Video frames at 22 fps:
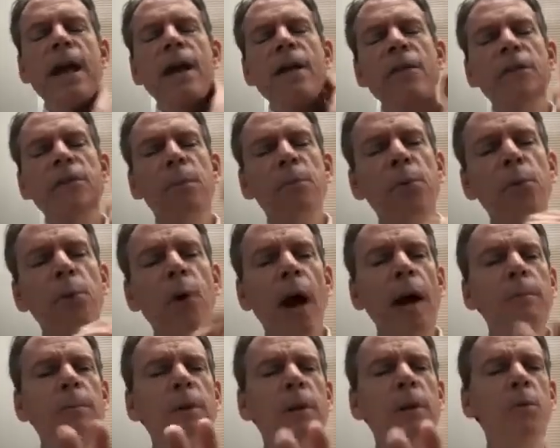the
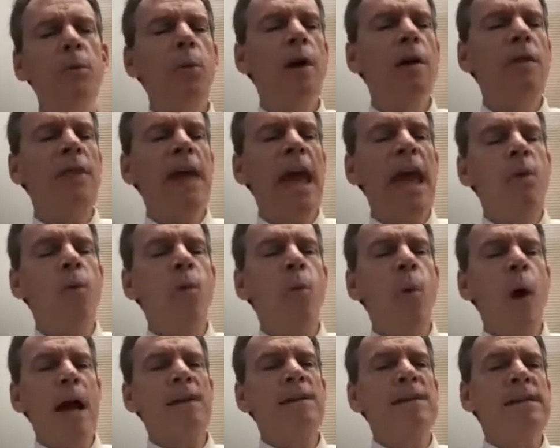problem with a
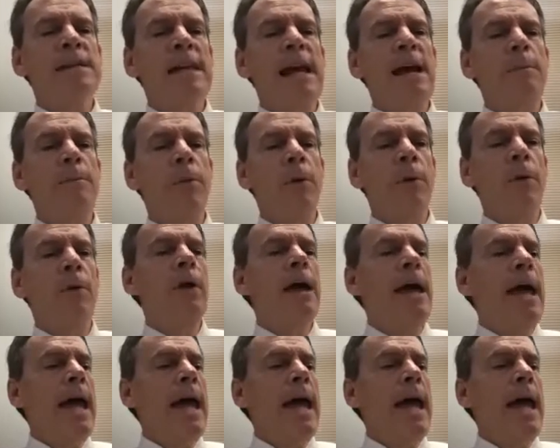wet sample,